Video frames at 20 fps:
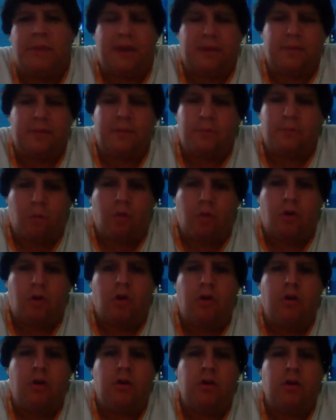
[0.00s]

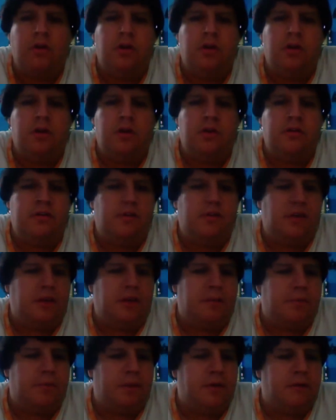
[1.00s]
more to
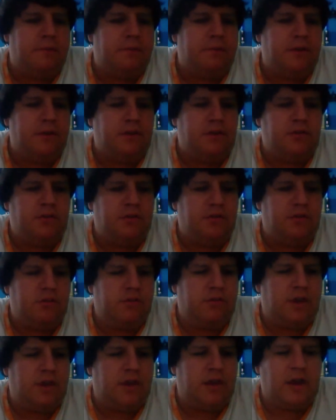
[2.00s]
get better
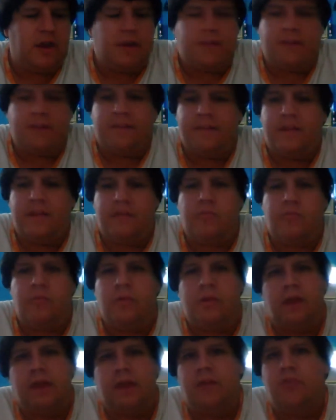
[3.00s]
features. And I think that's
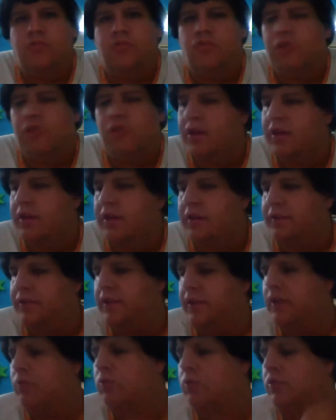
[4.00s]
what net neutrality
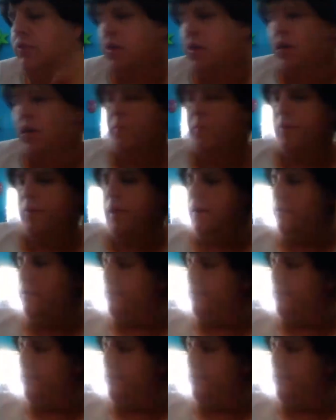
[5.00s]
thing was all about.